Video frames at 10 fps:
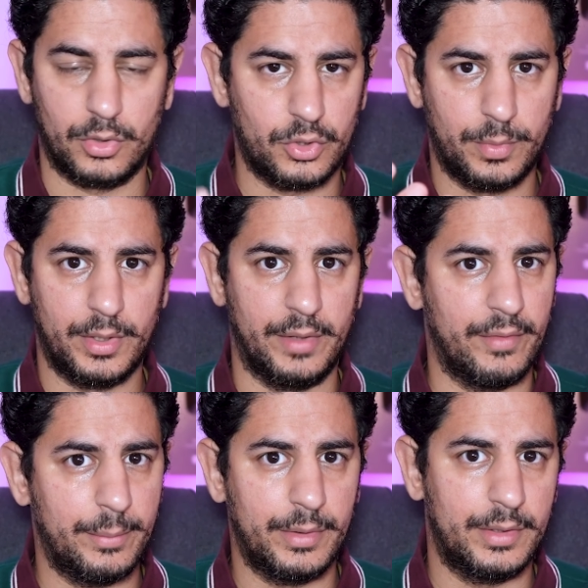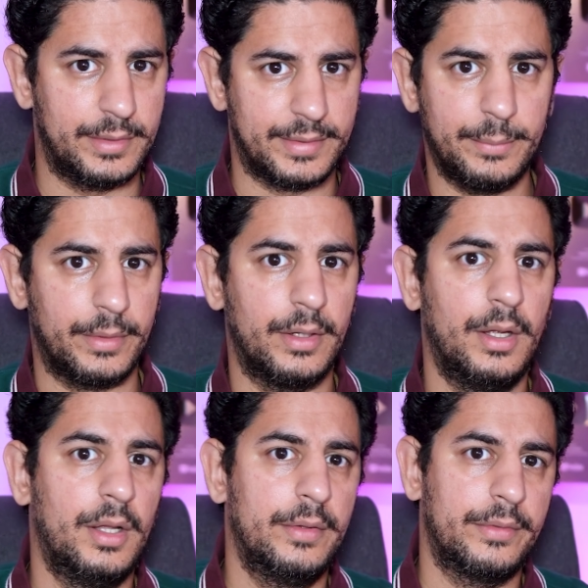October, November, December.
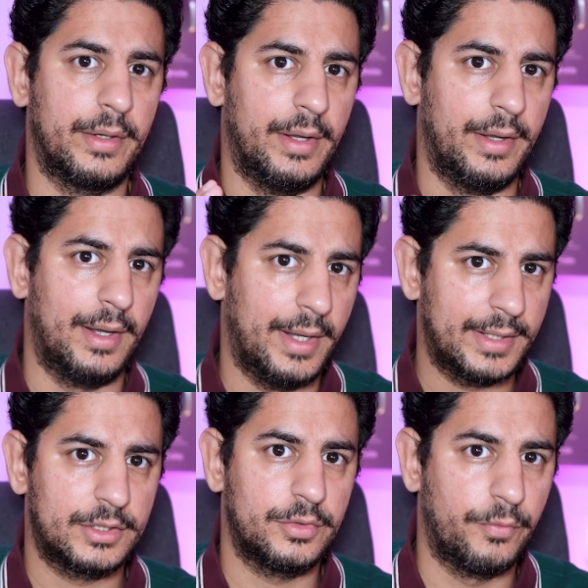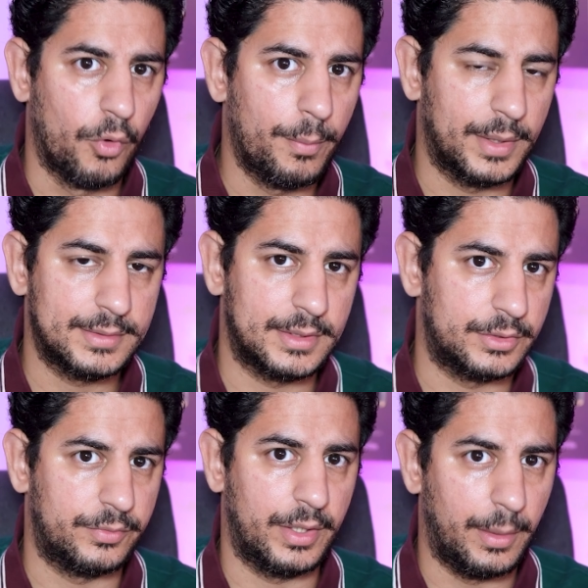The next 4 months
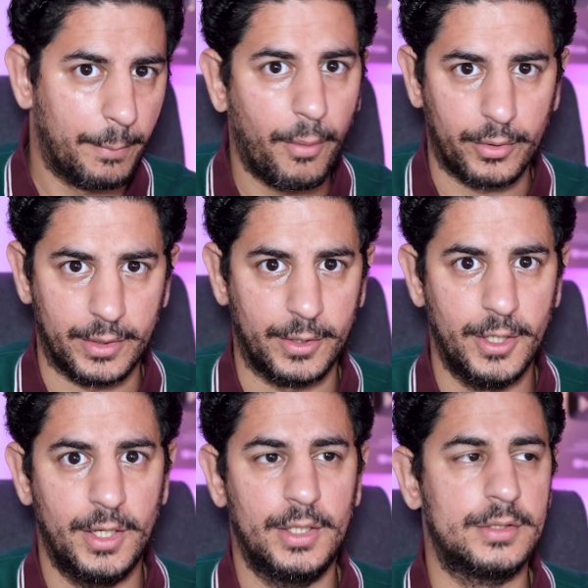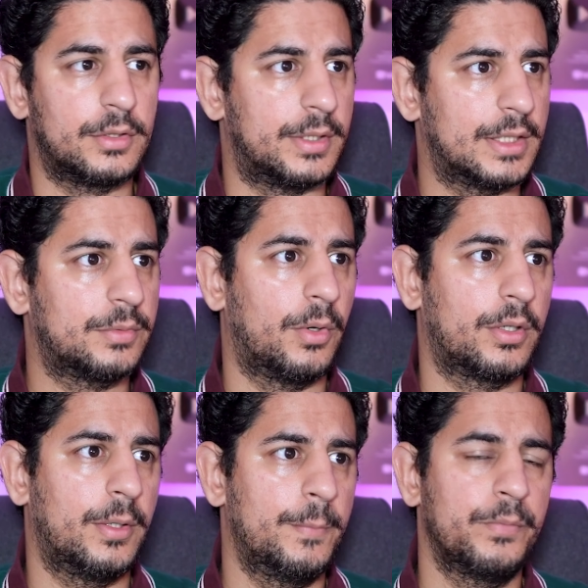is very important. So that's
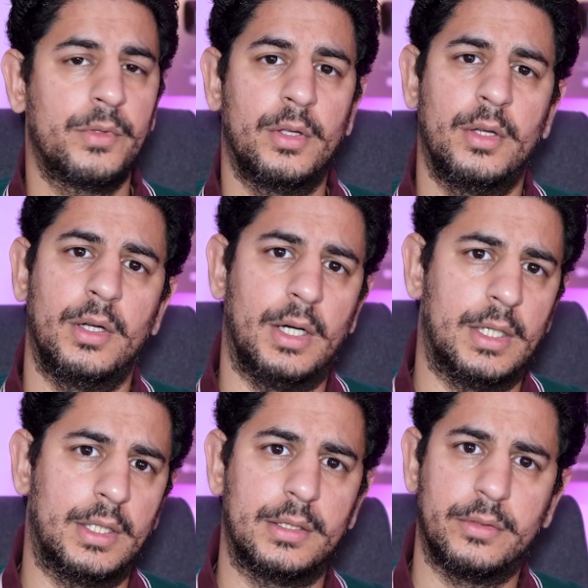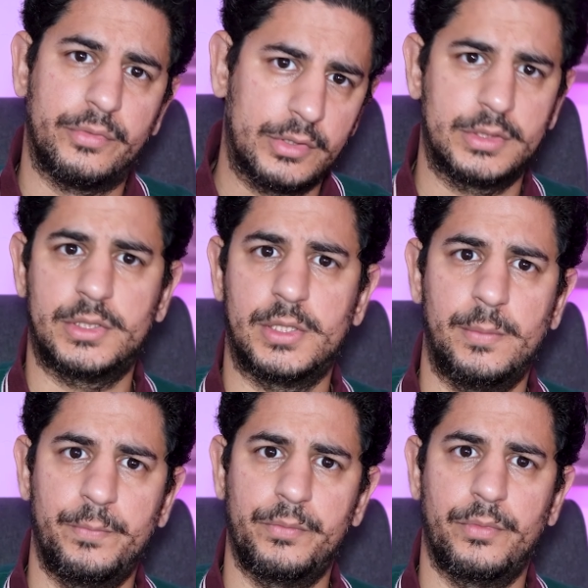what the first
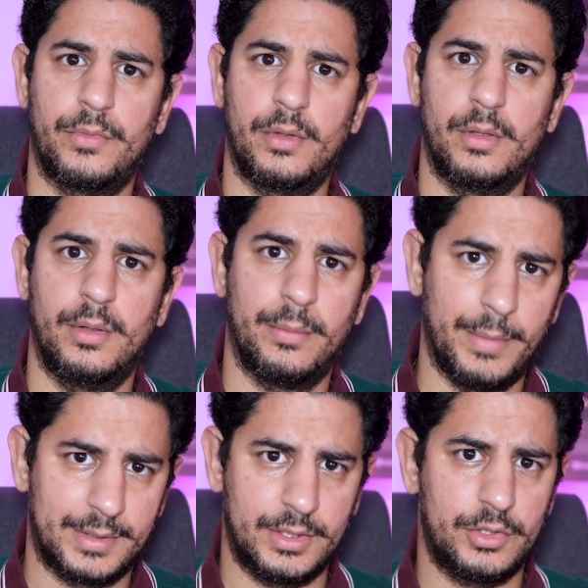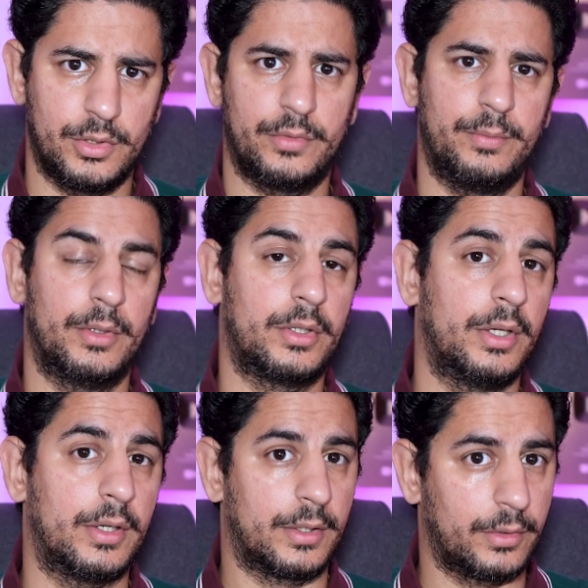message of
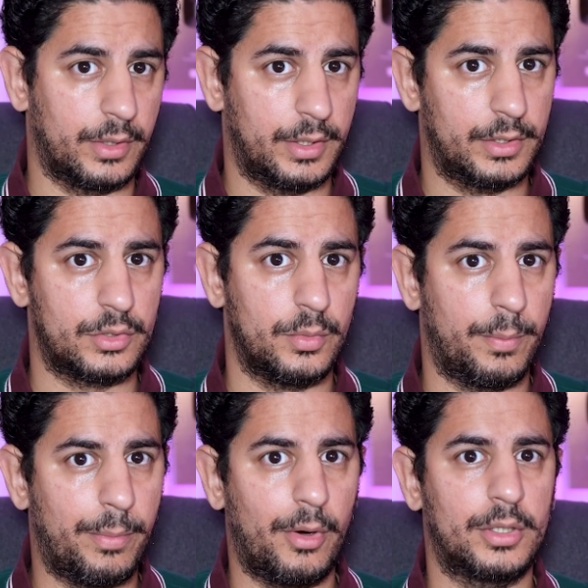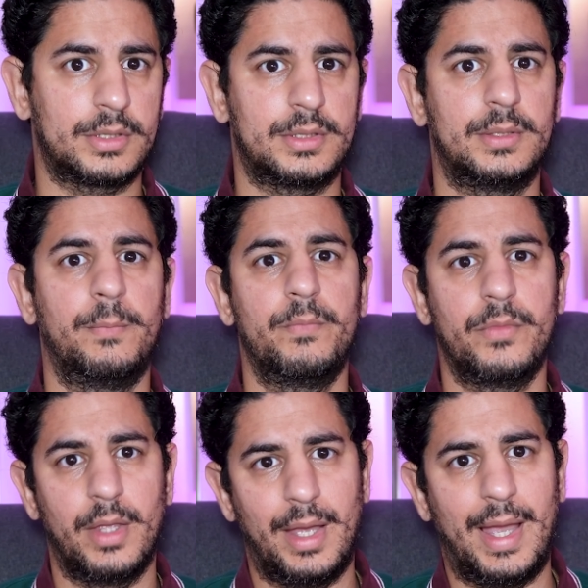Mercury retrograde is, to pause
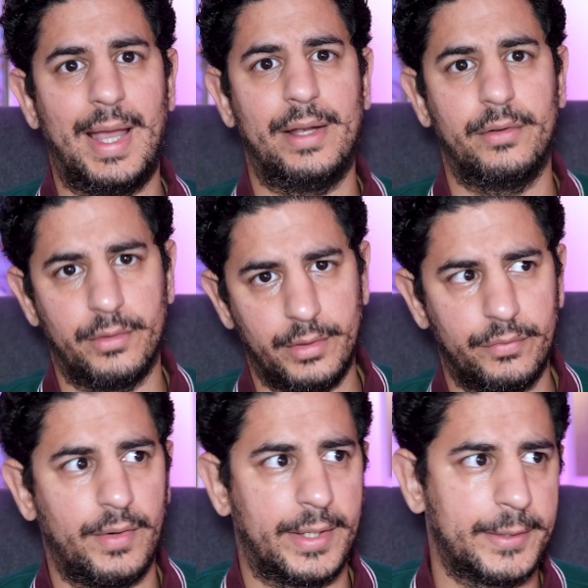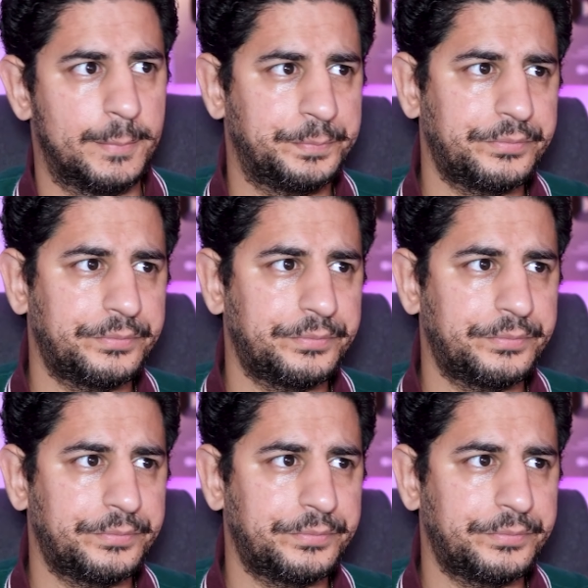and reflect.